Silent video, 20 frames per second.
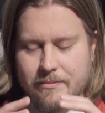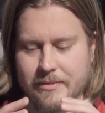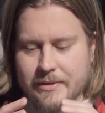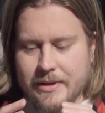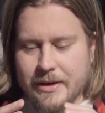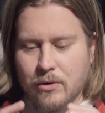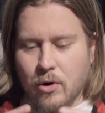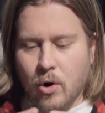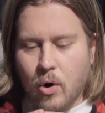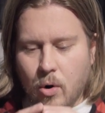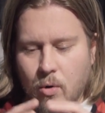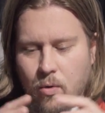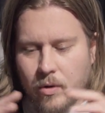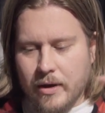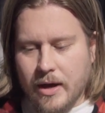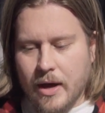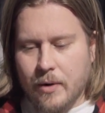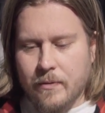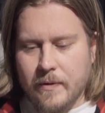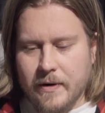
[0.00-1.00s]
their whole
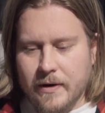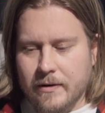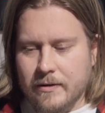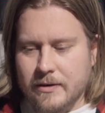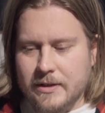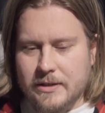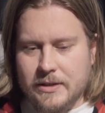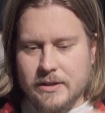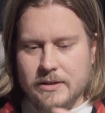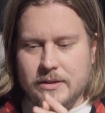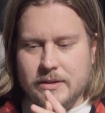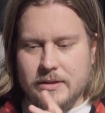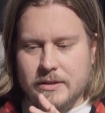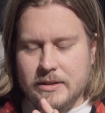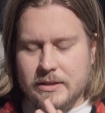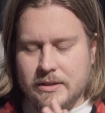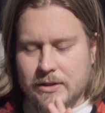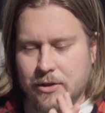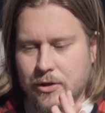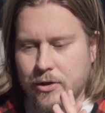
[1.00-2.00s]
career is just
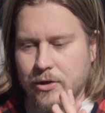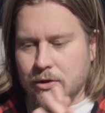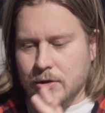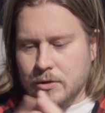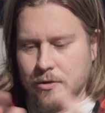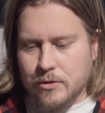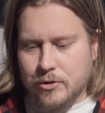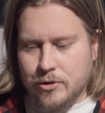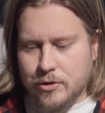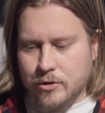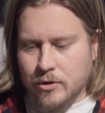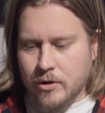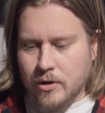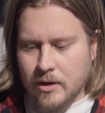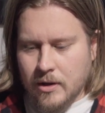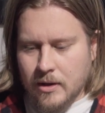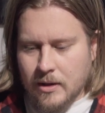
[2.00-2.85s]
this huge